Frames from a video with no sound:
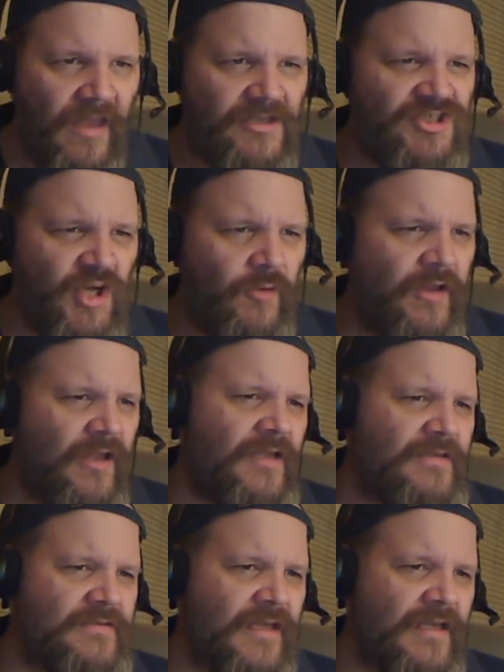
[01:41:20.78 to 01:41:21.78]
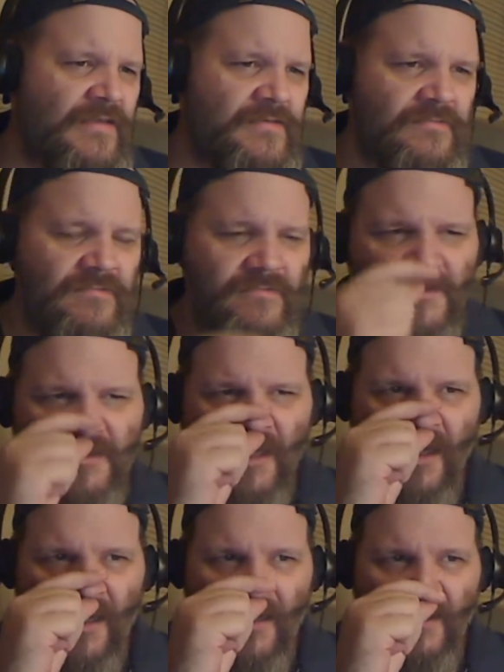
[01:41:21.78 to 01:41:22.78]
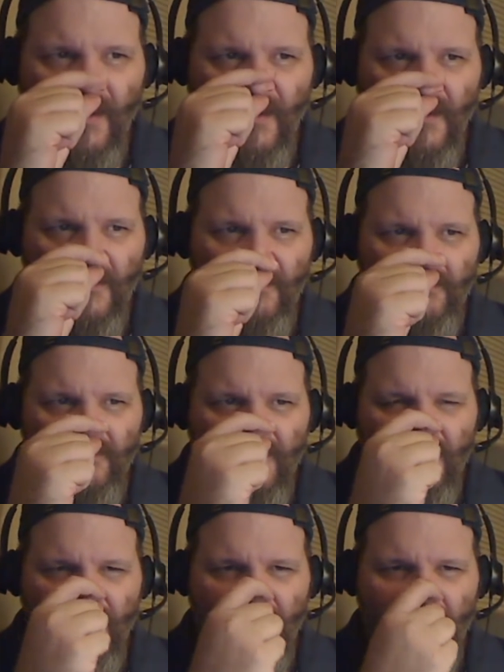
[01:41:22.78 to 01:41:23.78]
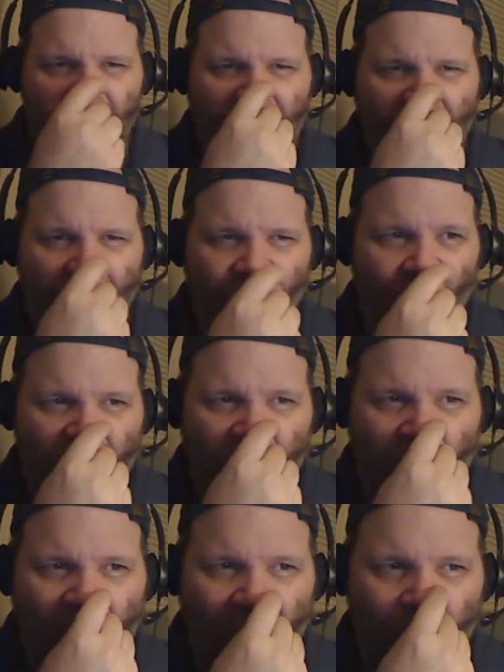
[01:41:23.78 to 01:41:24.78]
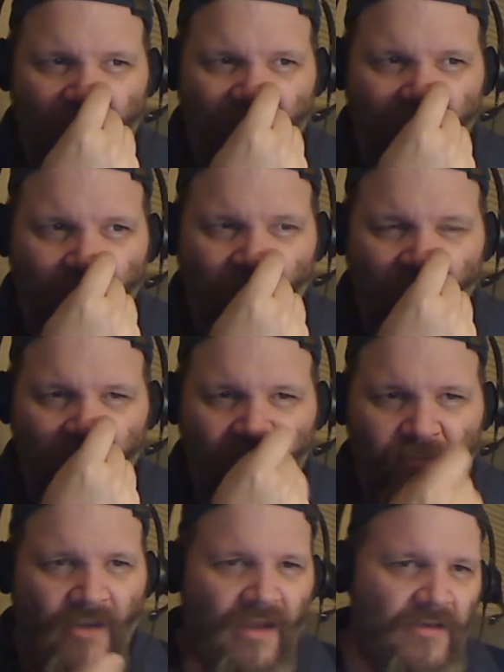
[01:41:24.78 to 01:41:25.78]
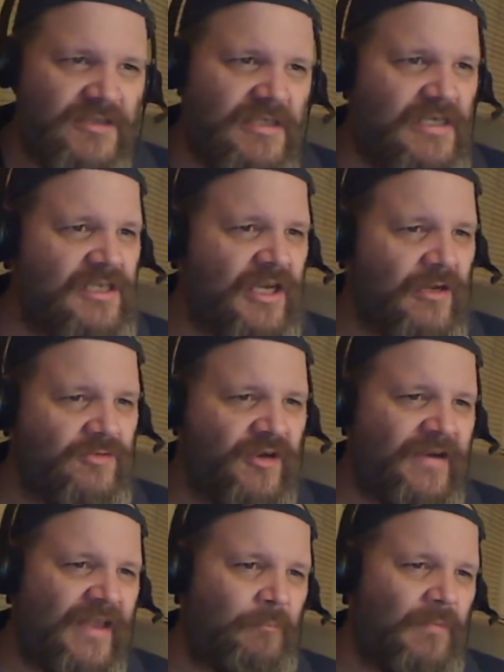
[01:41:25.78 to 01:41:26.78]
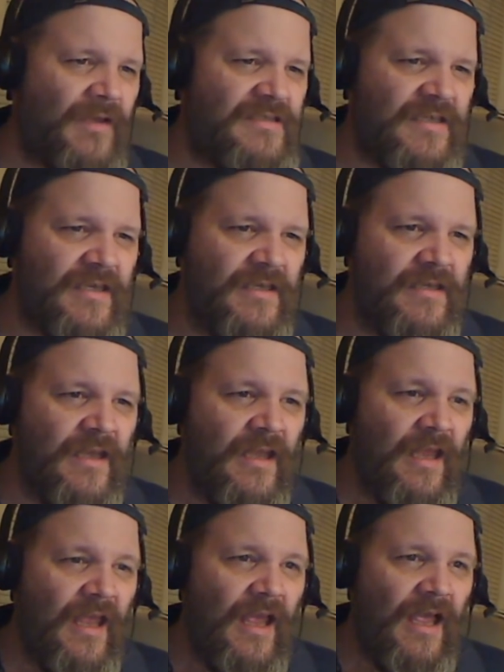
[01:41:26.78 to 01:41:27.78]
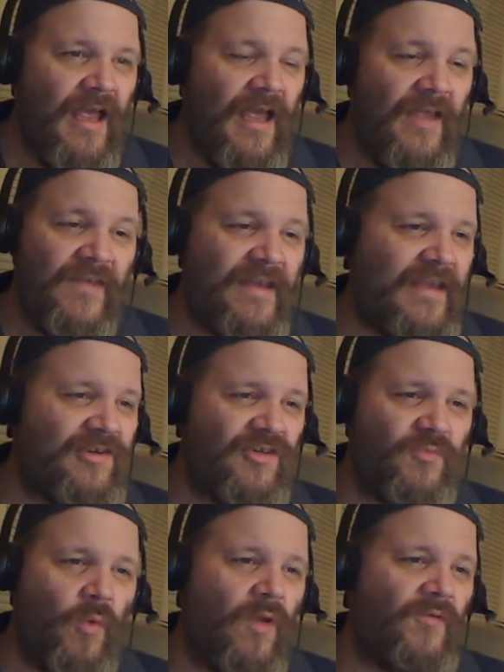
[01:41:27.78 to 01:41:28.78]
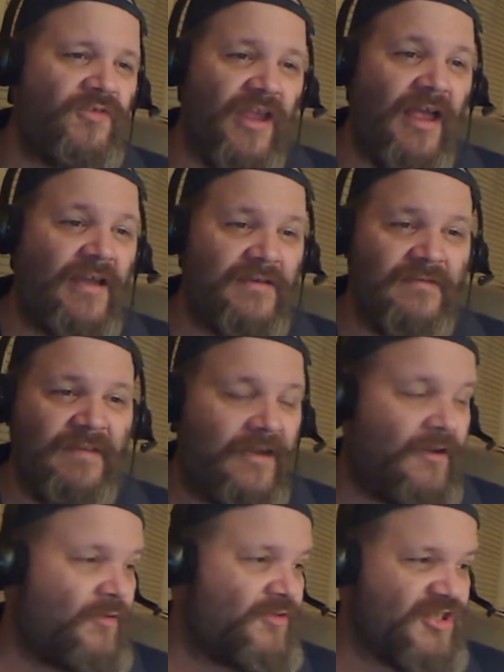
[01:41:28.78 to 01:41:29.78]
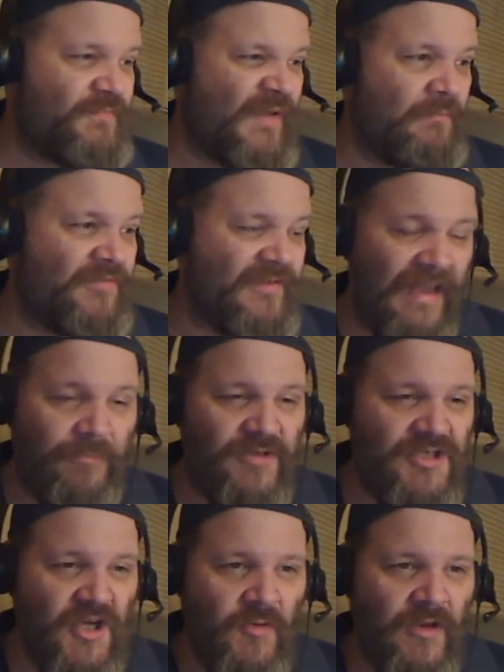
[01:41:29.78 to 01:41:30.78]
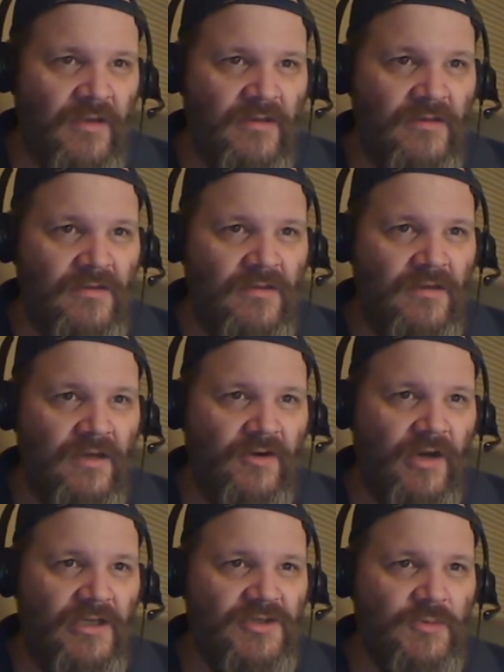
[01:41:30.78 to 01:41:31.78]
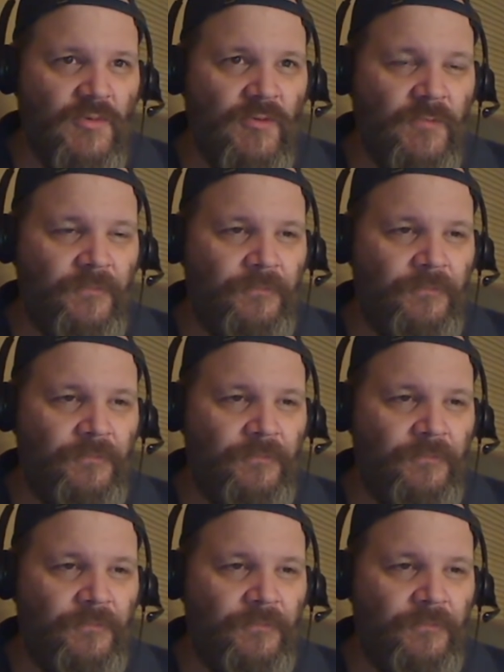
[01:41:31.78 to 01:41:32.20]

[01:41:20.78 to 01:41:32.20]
Jonah and John are kind of arguing up in his apartment while she's, trying to get buzzed in. And then he just wolfs out and, just pimp slaps Jonah across the room.